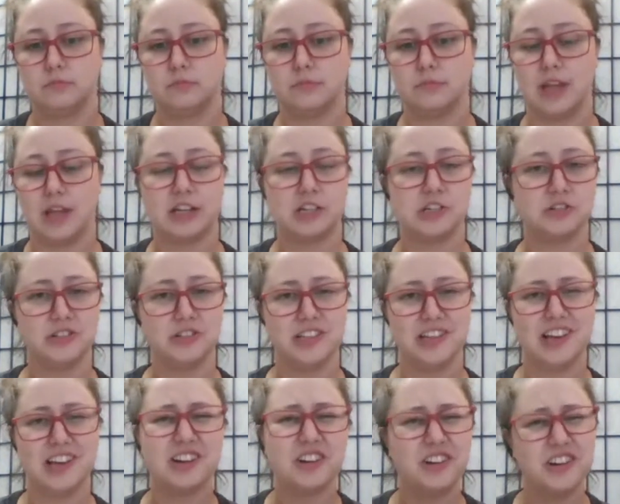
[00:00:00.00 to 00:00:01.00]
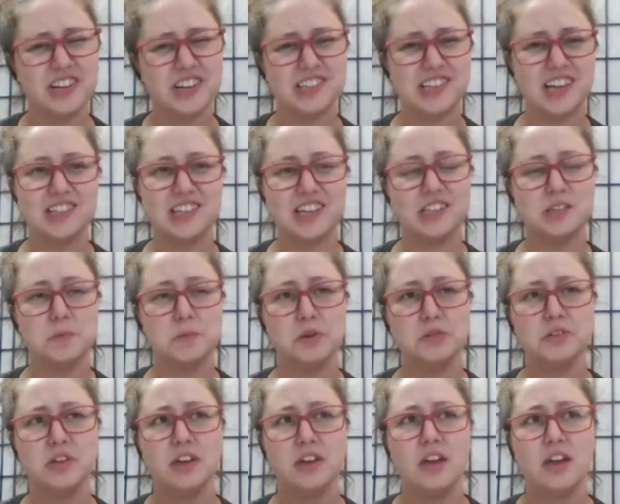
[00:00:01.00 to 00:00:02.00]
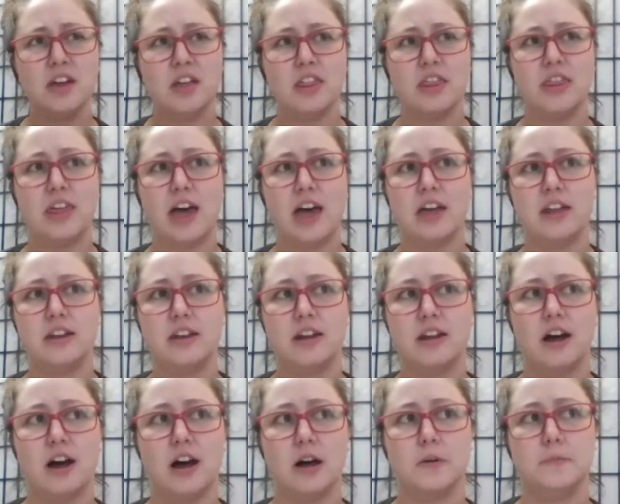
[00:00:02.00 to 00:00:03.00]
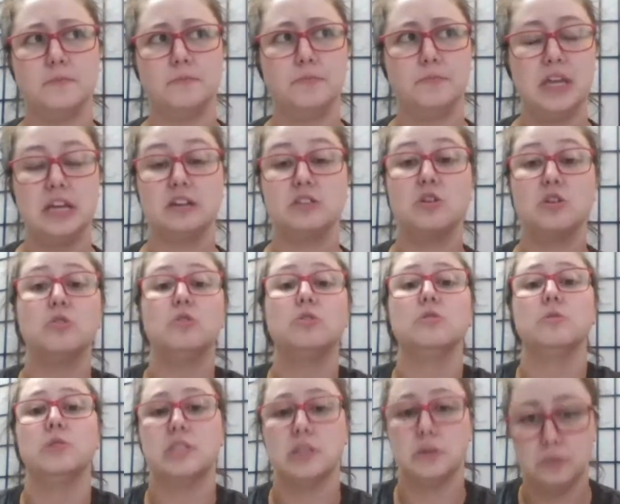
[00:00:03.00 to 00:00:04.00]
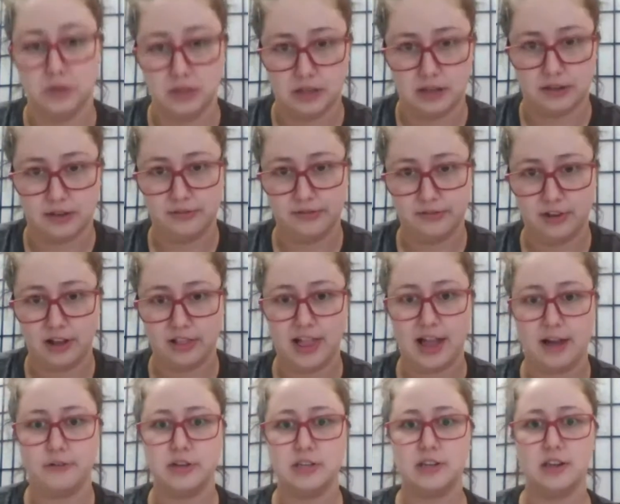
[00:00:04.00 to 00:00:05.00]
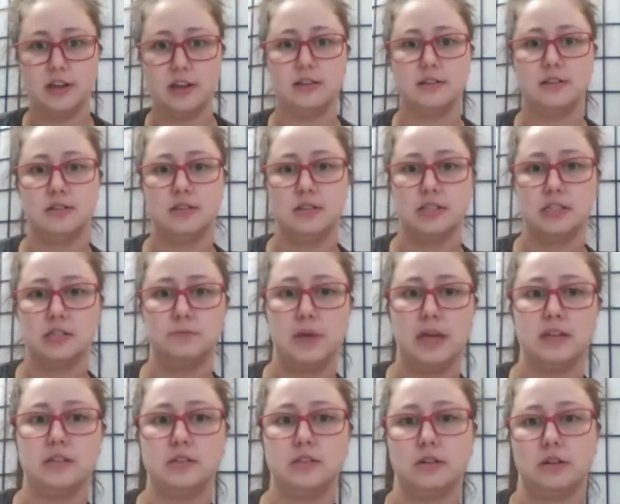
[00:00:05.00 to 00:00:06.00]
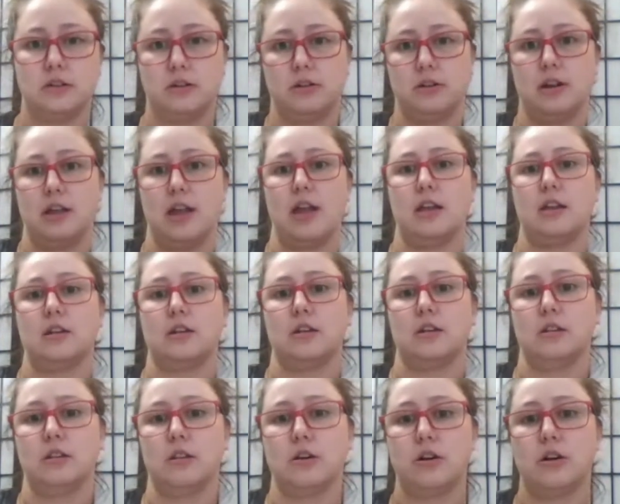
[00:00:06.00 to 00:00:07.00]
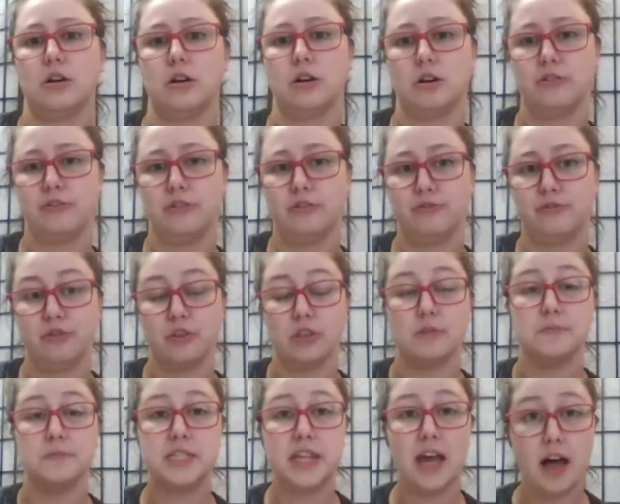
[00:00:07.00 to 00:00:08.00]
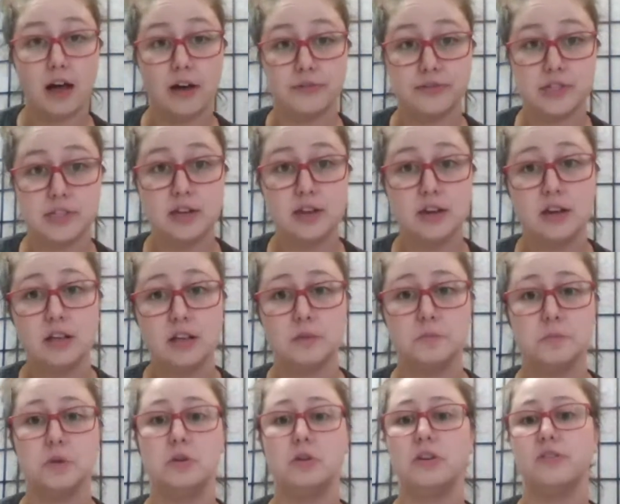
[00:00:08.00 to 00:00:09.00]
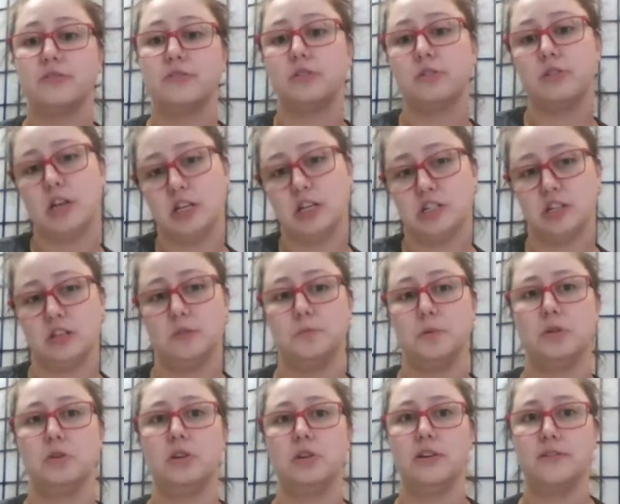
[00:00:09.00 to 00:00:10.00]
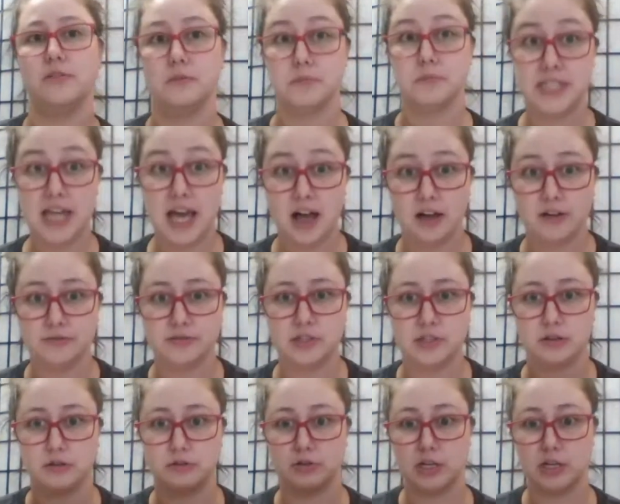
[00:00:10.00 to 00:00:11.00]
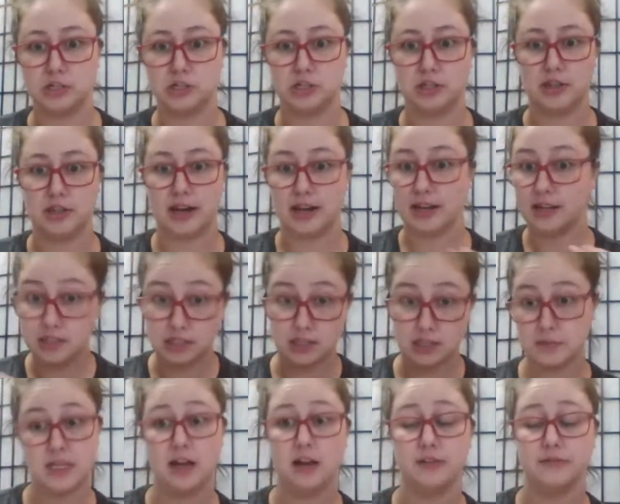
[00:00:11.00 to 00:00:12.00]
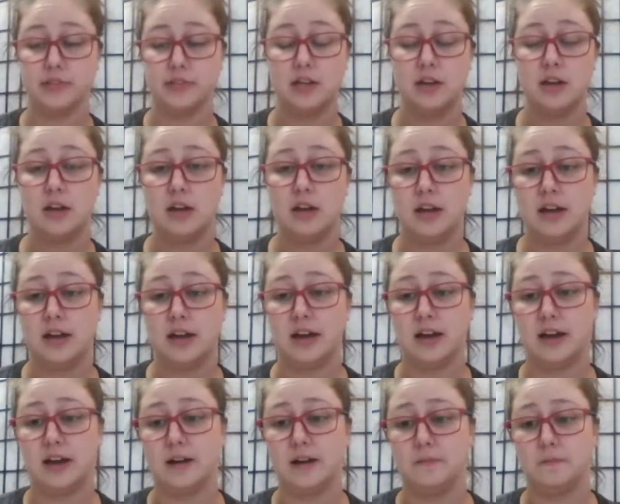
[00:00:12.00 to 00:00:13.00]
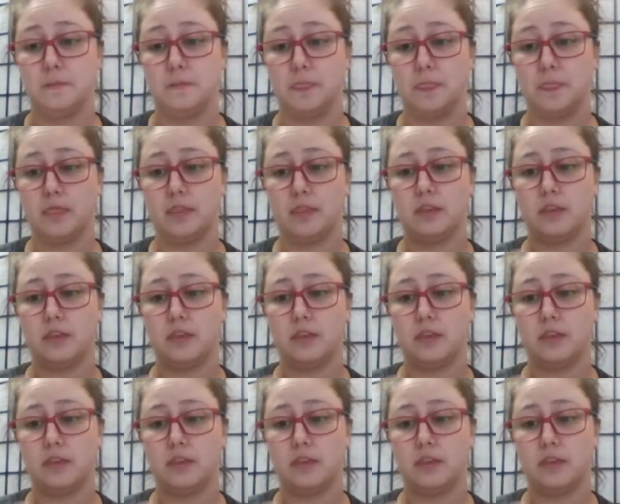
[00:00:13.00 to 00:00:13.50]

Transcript: naturally occurring sense i suppose than um, being told what to believe allowing kids the space to create and learn for themselves the beauty of creation the beauty of themselves the creation that is themselves um,